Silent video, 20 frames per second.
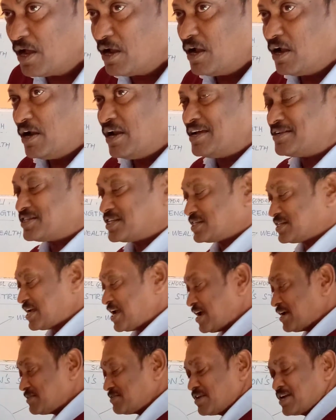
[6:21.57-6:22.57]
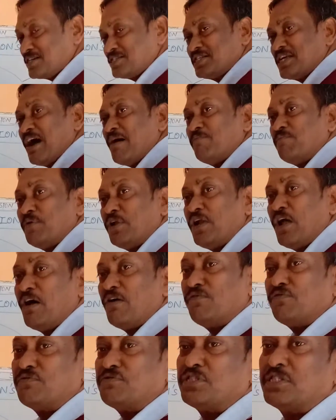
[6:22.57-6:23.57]
Let's take the example
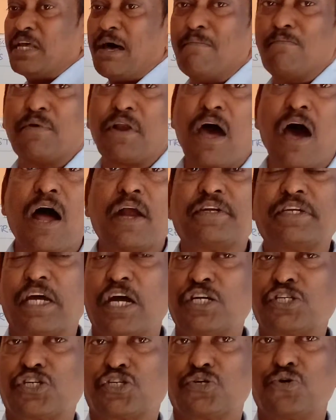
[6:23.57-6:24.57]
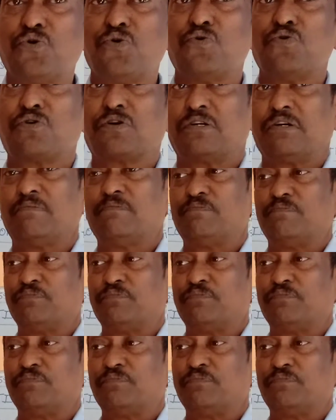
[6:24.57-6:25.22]
of Samrat Ashok